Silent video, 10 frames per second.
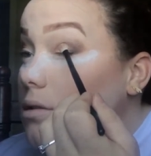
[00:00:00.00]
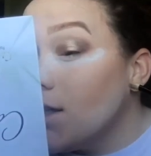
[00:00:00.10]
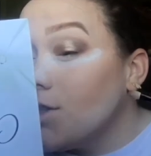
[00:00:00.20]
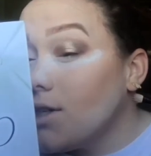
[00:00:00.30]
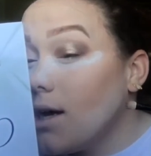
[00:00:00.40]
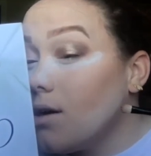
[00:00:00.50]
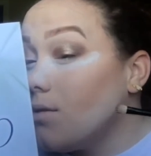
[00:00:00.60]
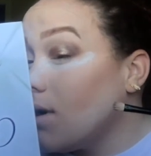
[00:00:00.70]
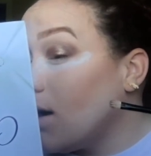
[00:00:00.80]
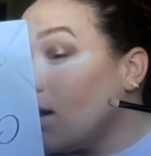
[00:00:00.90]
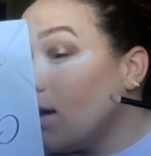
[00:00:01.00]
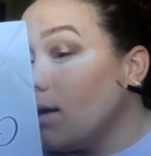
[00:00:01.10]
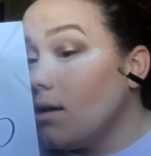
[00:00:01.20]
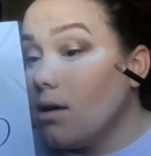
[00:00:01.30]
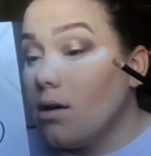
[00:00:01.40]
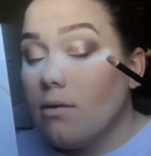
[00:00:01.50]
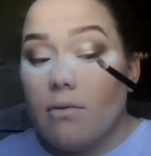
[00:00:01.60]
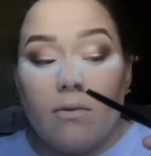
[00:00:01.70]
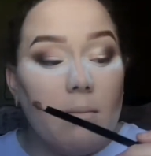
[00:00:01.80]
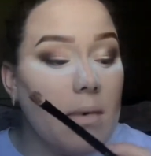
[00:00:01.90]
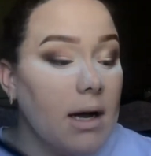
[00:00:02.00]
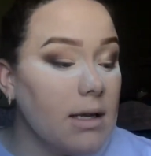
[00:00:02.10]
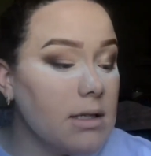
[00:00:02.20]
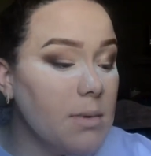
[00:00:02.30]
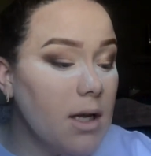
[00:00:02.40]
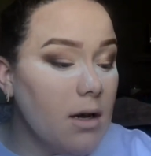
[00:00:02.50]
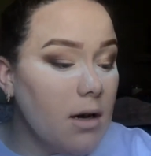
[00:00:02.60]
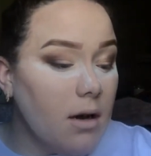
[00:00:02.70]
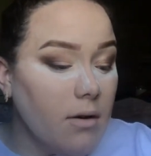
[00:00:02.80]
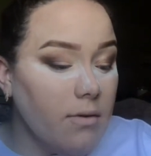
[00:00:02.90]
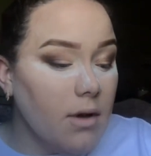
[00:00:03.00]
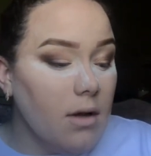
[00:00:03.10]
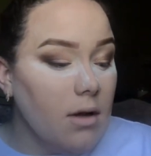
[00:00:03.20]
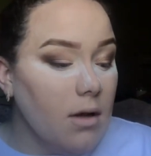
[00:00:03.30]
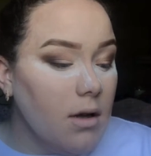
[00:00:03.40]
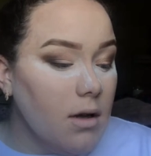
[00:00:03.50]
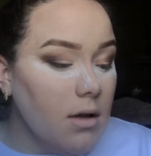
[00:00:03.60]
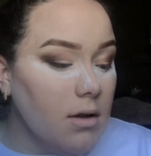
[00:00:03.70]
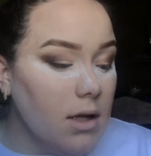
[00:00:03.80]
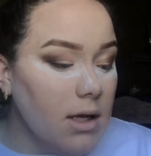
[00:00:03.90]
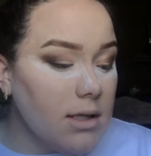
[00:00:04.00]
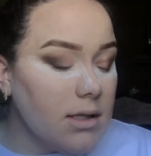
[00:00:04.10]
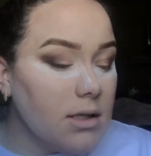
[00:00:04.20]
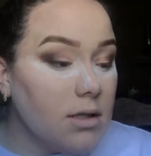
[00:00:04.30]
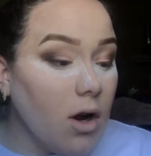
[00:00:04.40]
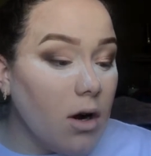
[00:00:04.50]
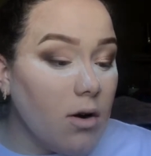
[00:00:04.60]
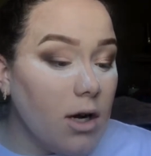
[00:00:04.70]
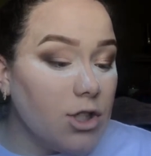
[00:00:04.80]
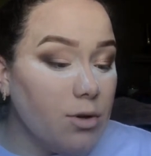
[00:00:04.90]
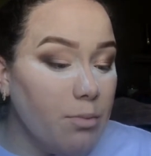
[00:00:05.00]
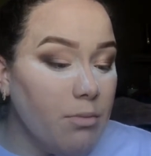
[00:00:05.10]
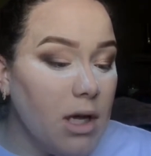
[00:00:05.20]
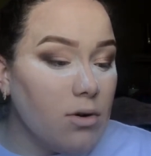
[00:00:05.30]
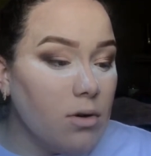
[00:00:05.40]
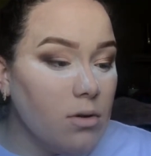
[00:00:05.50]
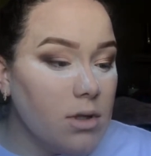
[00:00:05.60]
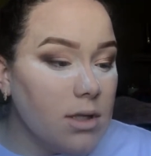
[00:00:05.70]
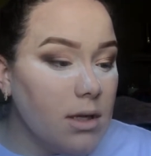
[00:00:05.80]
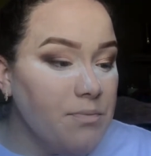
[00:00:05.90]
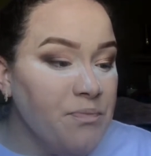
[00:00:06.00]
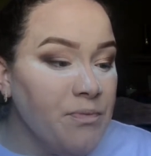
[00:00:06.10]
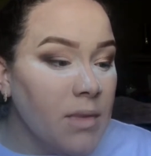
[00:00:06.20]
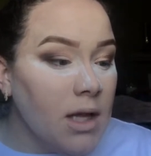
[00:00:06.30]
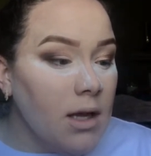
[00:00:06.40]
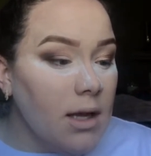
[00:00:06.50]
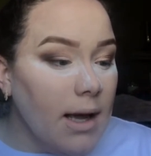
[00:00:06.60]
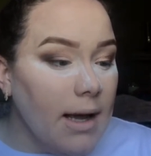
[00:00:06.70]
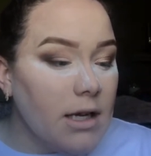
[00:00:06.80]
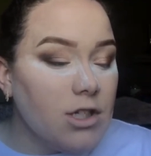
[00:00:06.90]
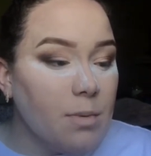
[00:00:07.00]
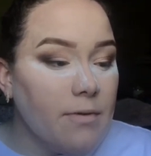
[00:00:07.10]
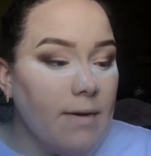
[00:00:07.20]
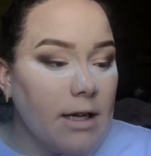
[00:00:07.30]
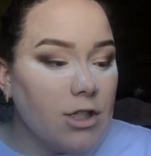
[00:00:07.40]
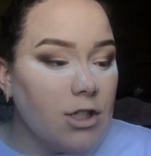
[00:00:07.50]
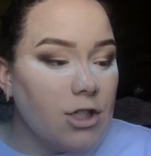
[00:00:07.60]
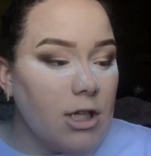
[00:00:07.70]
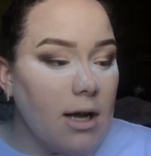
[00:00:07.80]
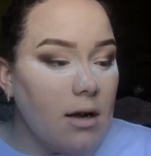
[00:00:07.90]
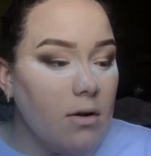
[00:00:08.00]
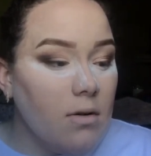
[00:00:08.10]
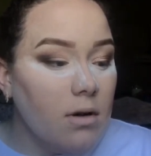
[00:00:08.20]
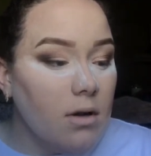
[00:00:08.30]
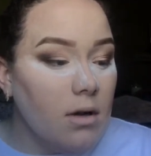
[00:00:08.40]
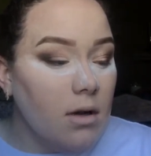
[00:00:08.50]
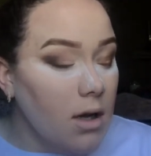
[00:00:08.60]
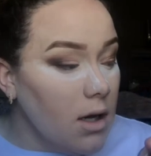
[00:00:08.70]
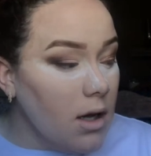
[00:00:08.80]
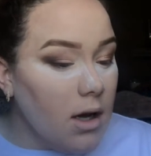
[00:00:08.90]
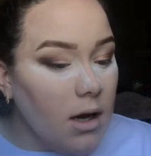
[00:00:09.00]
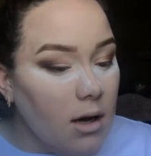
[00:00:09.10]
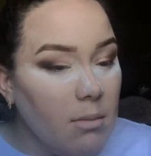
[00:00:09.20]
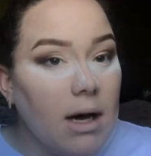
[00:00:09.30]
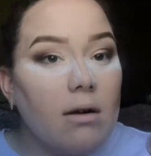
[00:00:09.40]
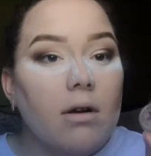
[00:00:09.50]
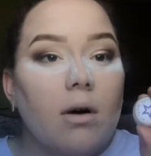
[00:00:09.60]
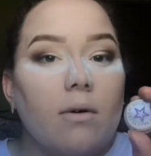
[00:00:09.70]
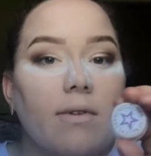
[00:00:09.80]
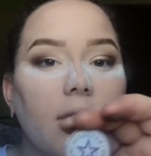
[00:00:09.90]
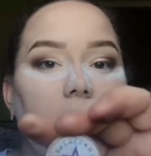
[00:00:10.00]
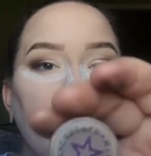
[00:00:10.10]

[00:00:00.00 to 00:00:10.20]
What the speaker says: This shadow kind of reminds me of this Star Crush Minerals Age to Perfection shadow. I don't know if a lot